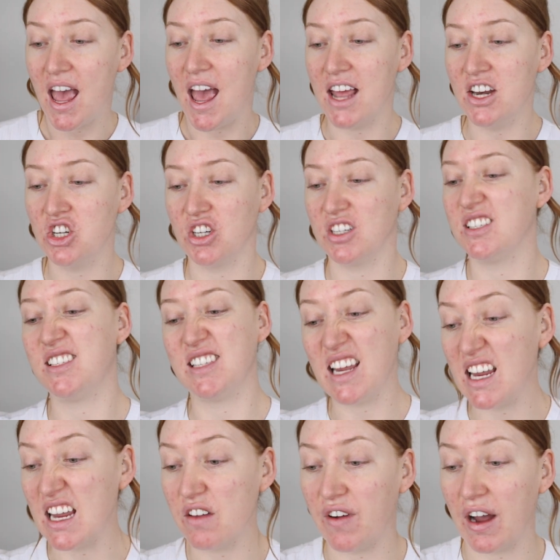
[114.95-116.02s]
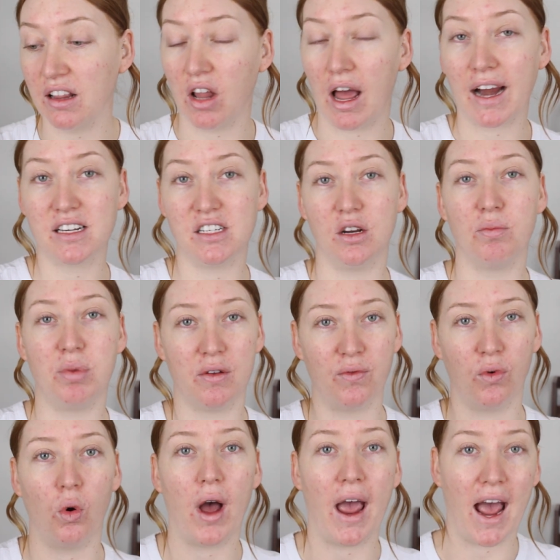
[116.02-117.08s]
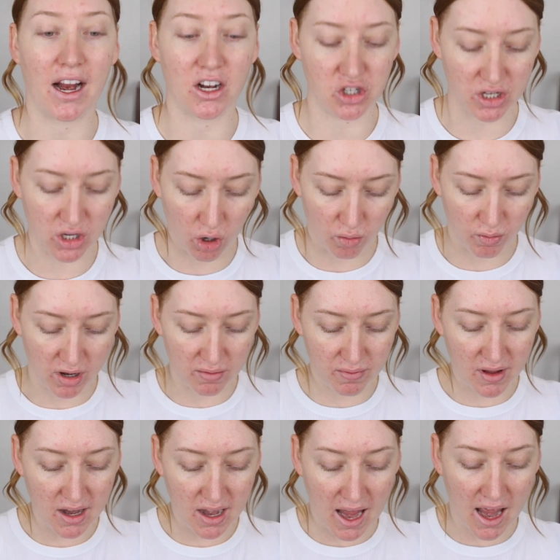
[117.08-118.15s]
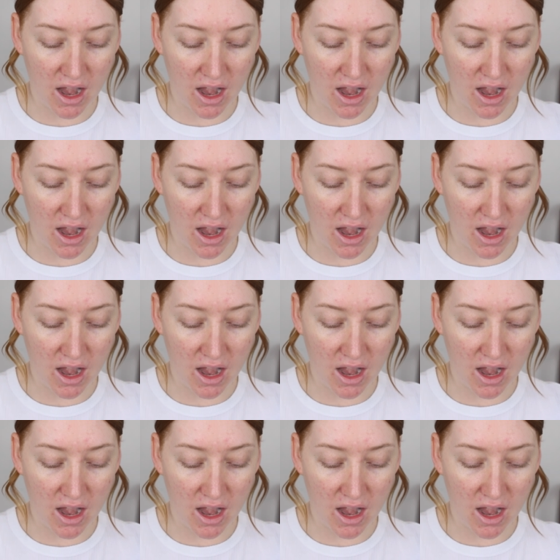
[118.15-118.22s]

and just see if I liked it before I actually got rid of it.